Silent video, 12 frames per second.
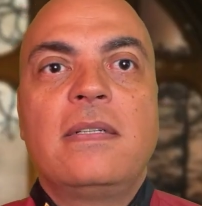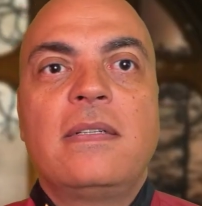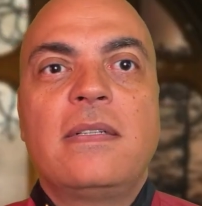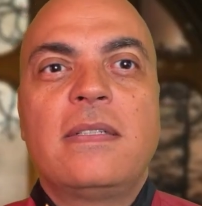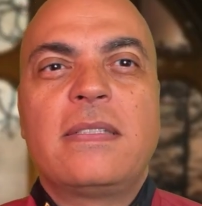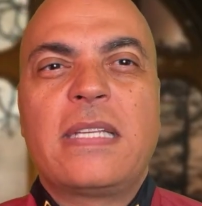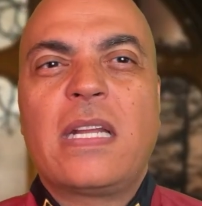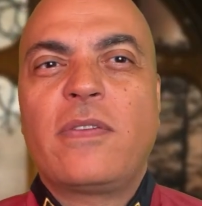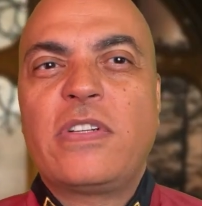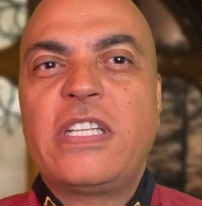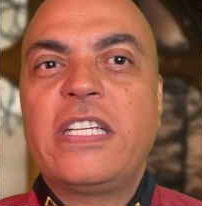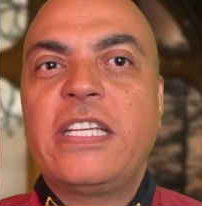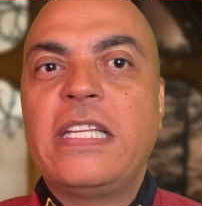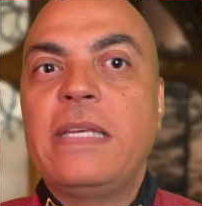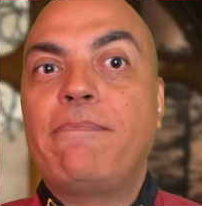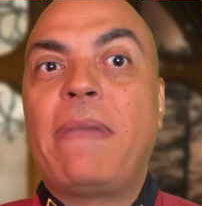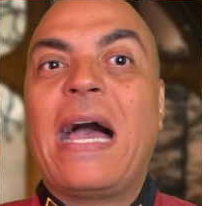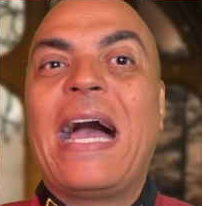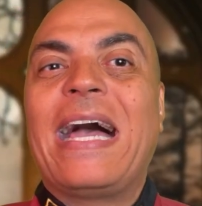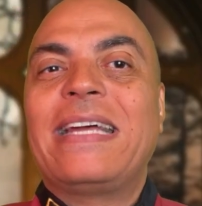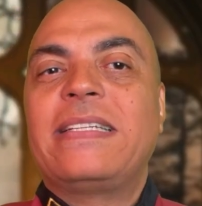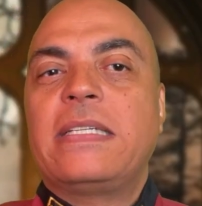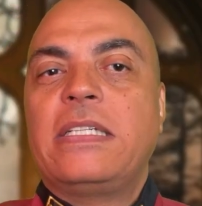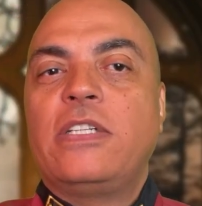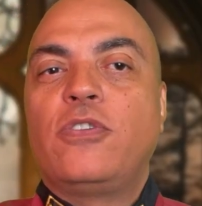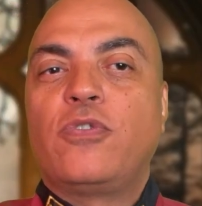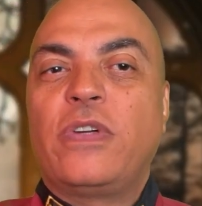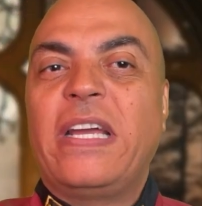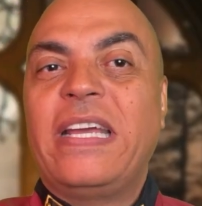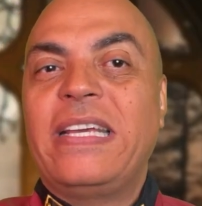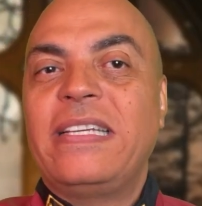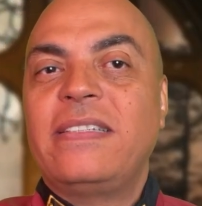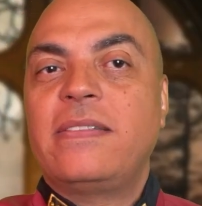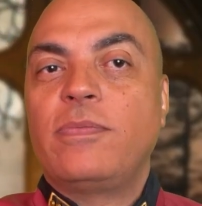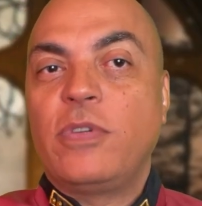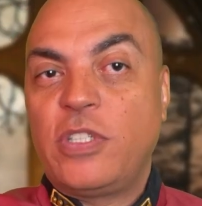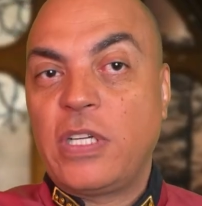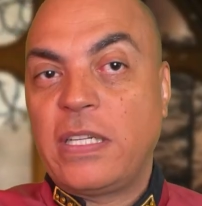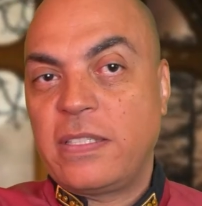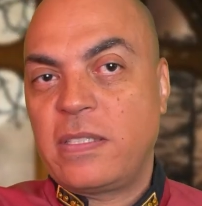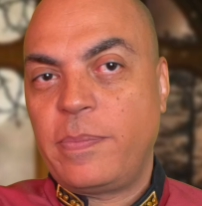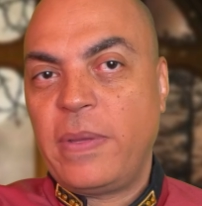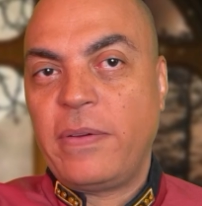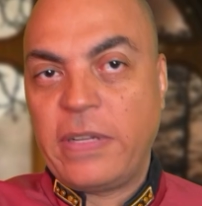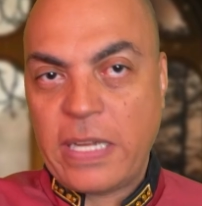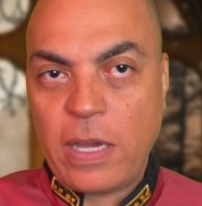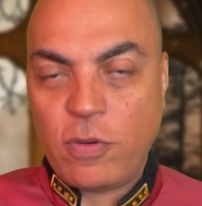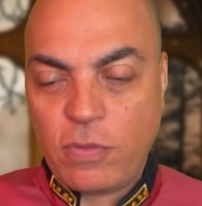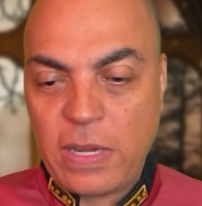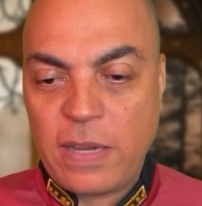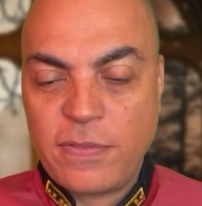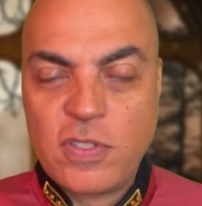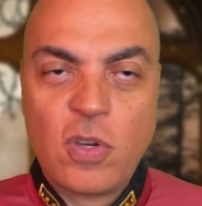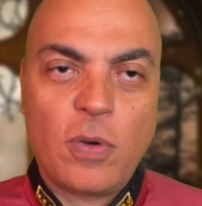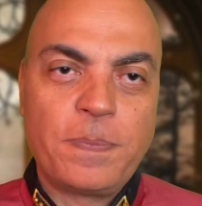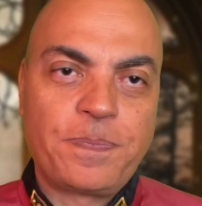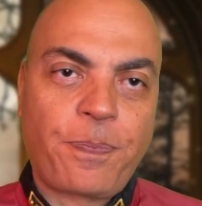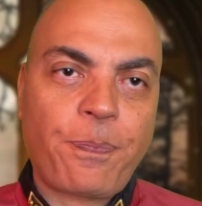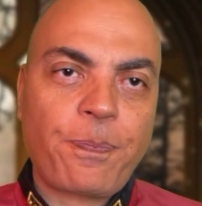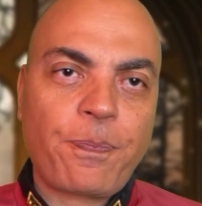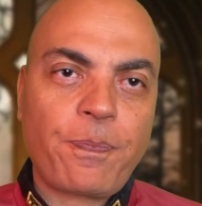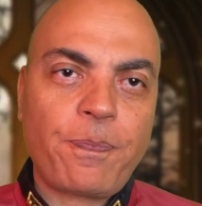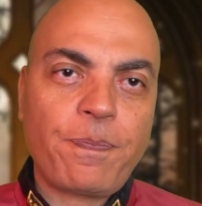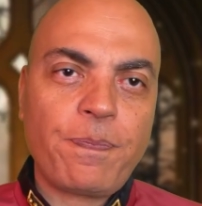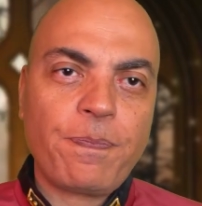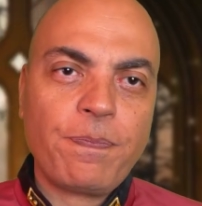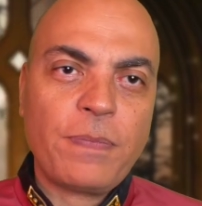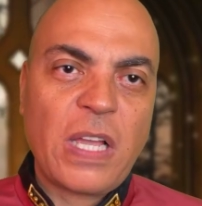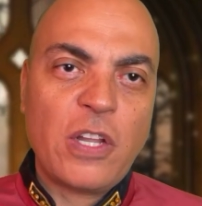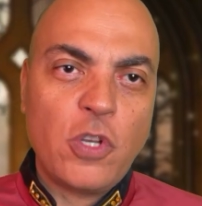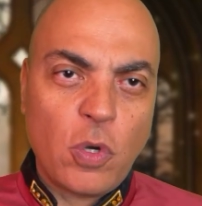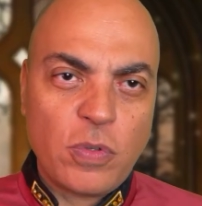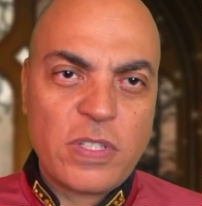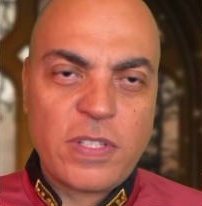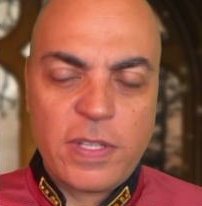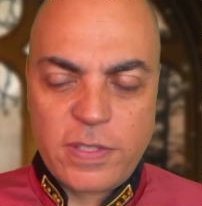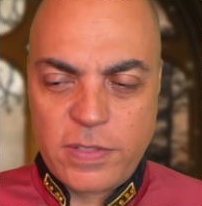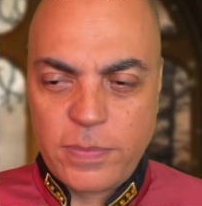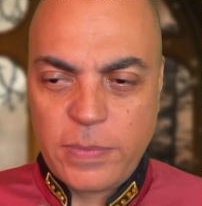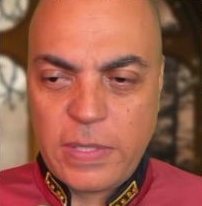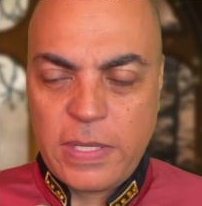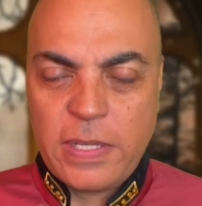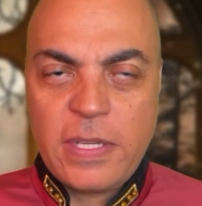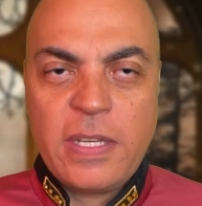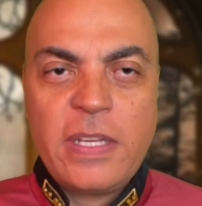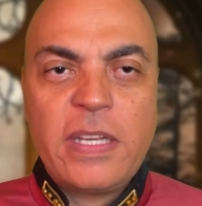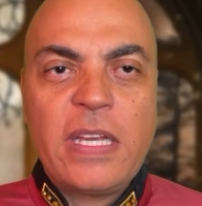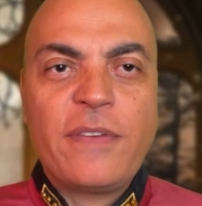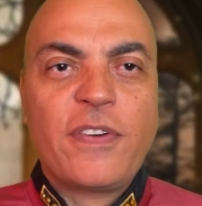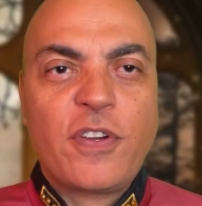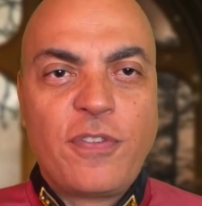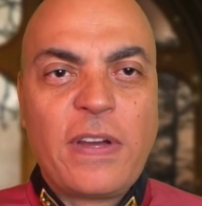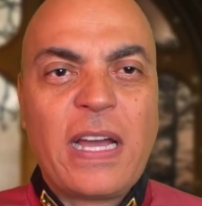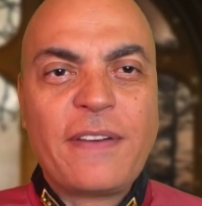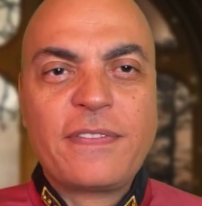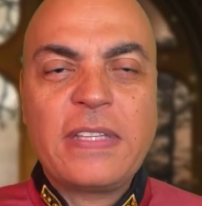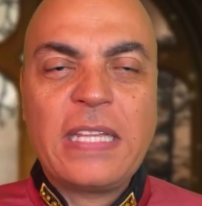particularly bad grays which are disappearing now craft. So notice this, if a craft